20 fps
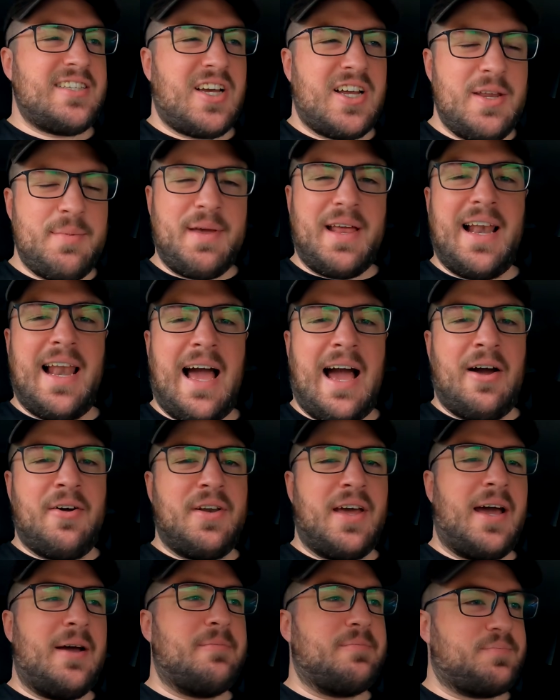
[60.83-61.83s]
tiny bit
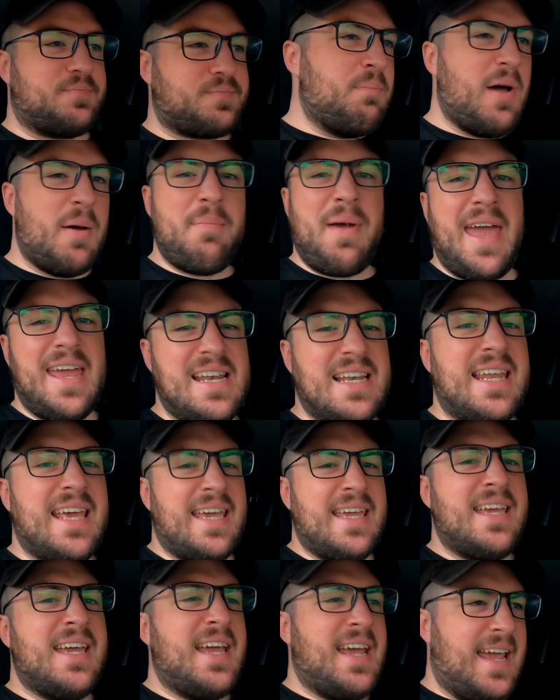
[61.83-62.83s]
louder, but
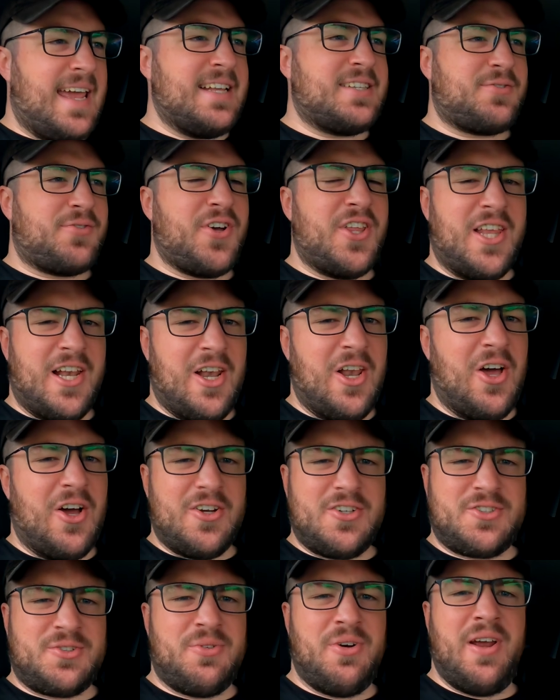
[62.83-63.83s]
mainly it's for the
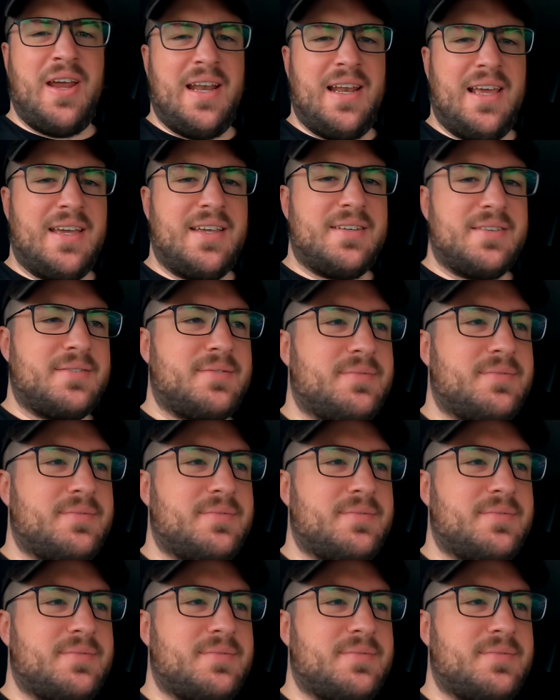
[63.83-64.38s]
looks, really.